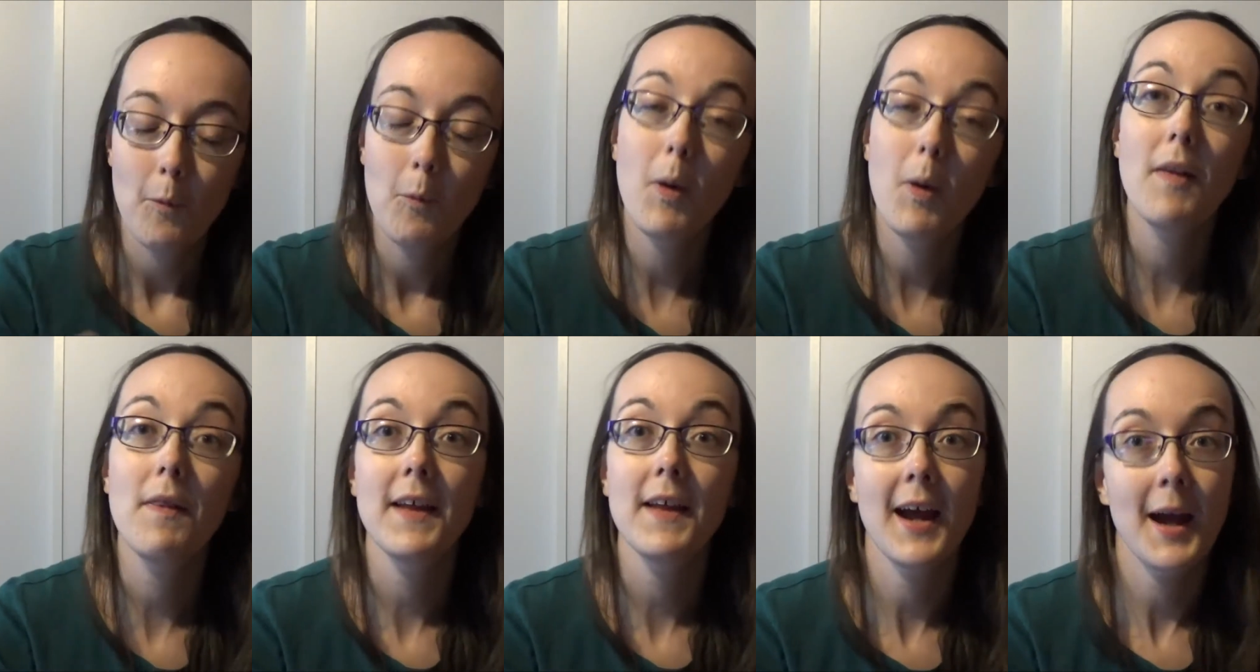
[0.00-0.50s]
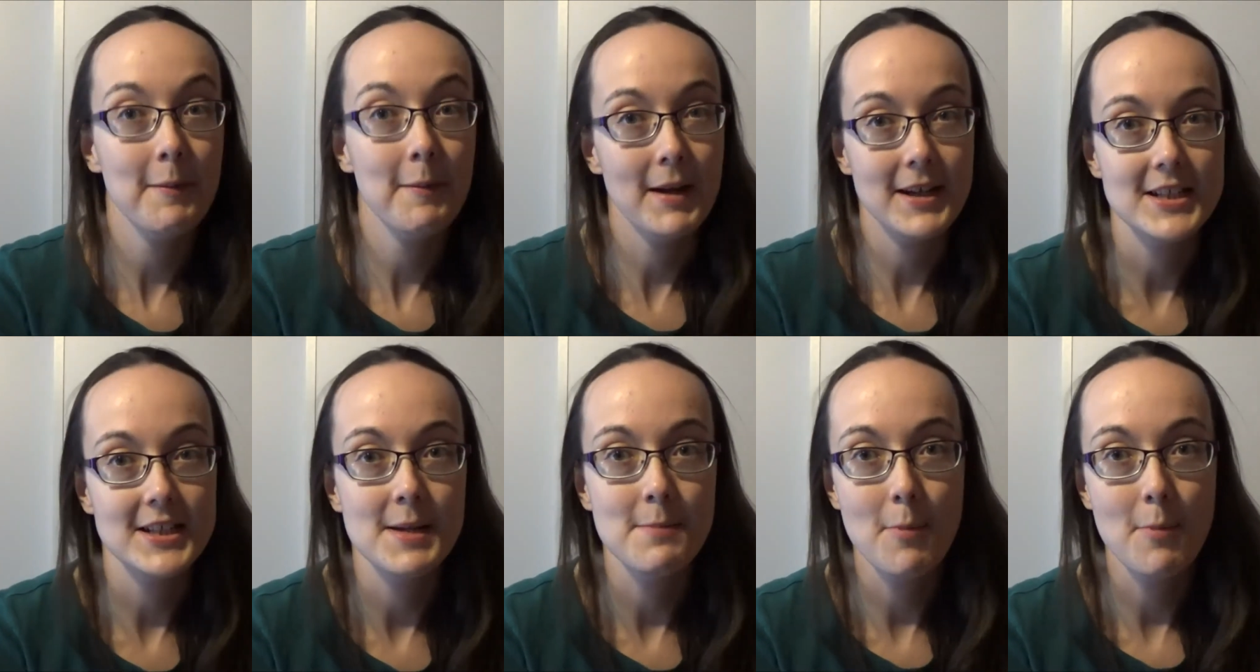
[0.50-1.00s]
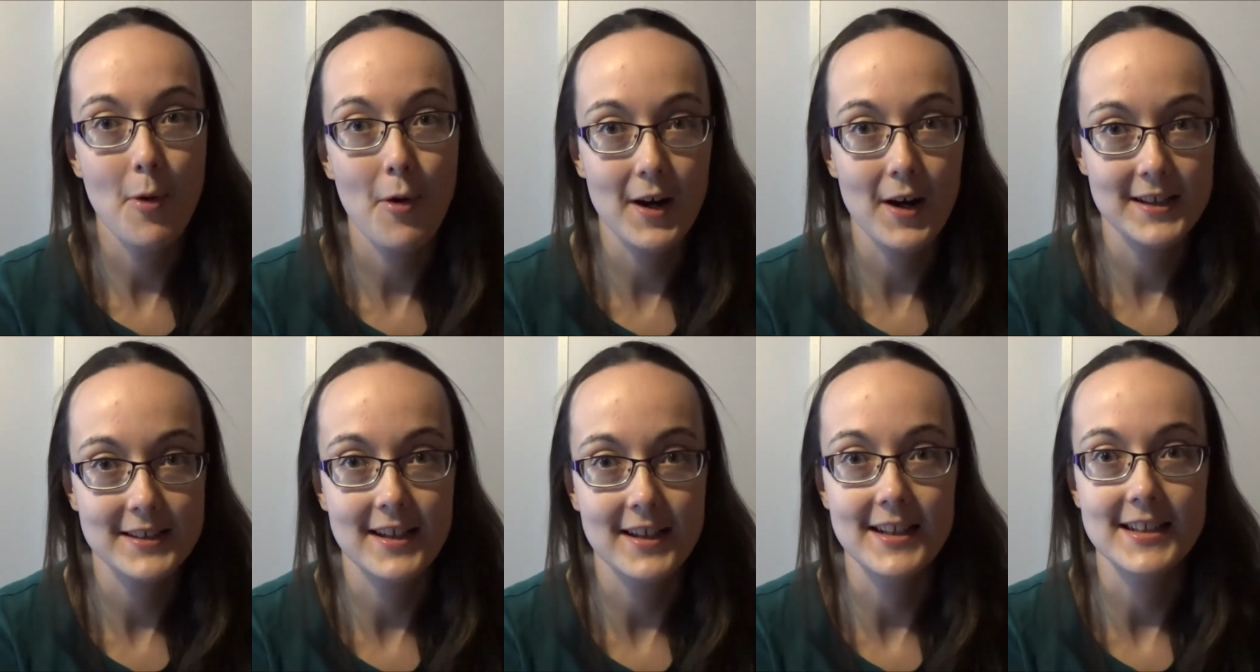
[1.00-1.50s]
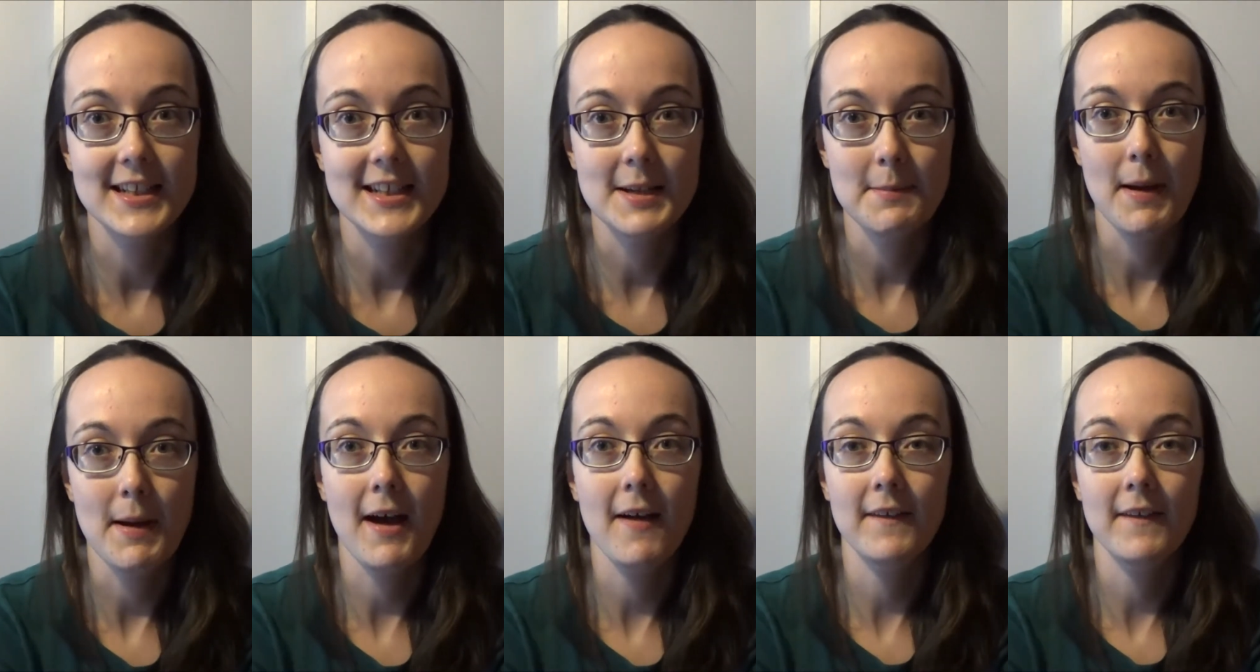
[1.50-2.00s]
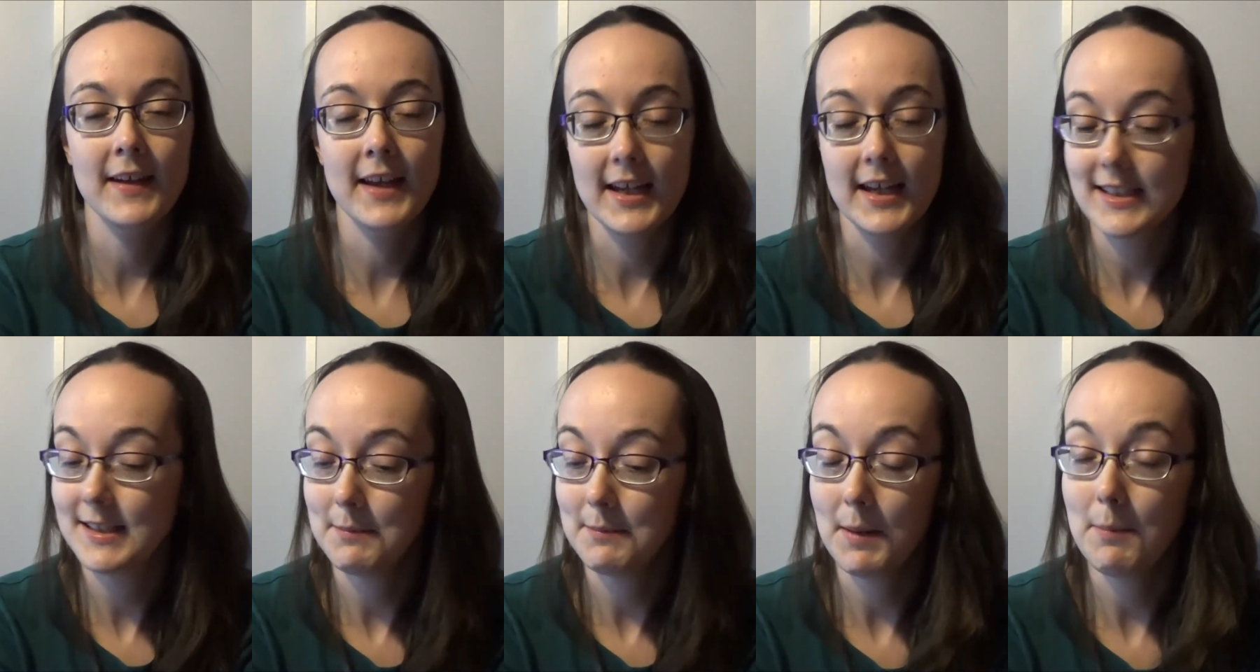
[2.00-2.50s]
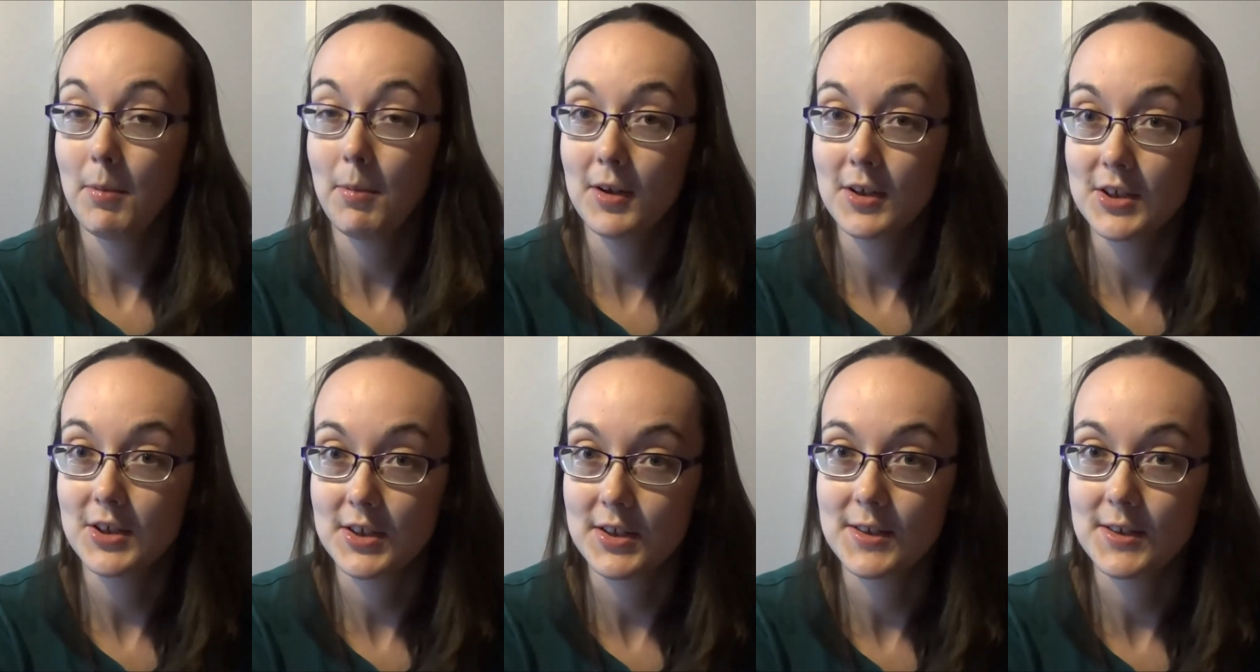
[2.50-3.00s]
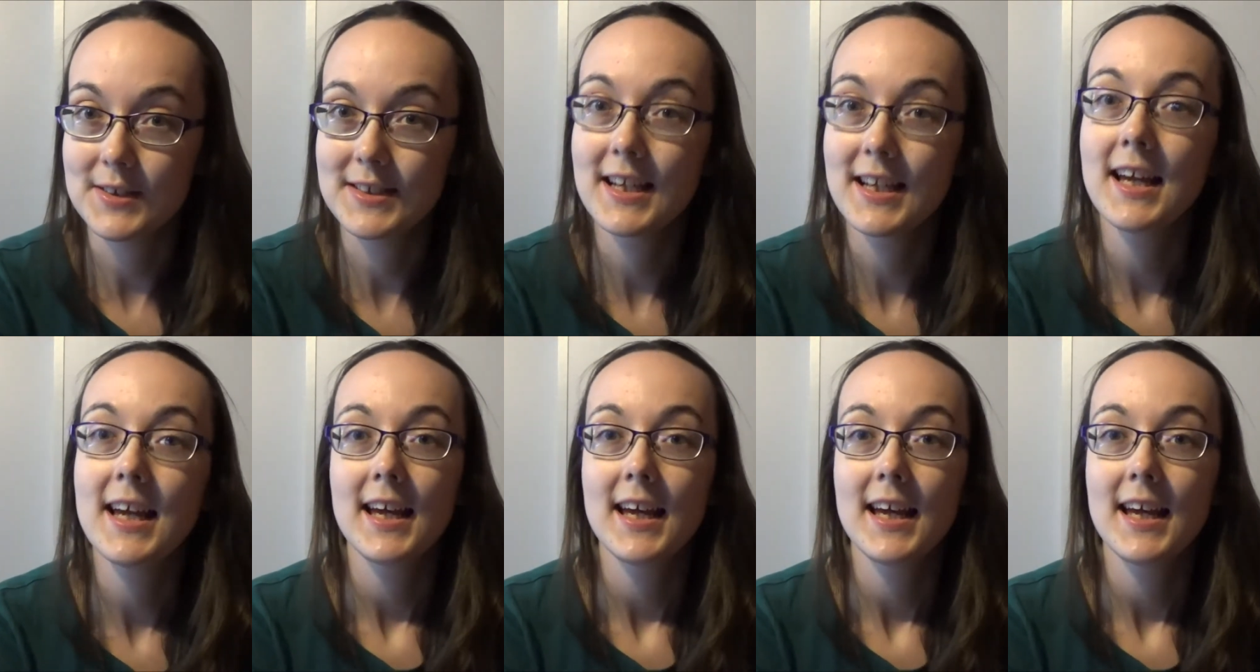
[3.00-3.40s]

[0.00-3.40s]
One thing I'm actually more excited about than getting my Pointe shoes